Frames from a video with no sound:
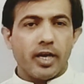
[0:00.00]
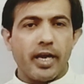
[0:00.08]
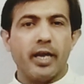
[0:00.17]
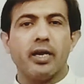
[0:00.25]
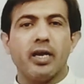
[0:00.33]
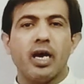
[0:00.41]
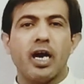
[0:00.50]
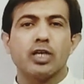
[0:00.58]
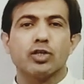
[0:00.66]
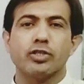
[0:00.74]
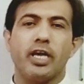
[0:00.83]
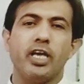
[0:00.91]
India
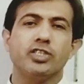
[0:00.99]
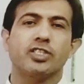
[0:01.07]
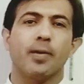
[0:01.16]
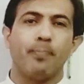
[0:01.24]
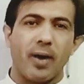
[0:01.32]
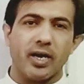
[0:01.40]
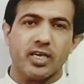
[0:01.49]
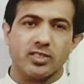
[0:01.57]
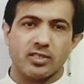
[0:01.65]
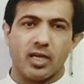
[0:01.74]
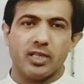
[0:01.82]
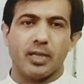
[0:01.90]
to the east of
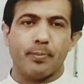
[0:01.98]
Pakistan,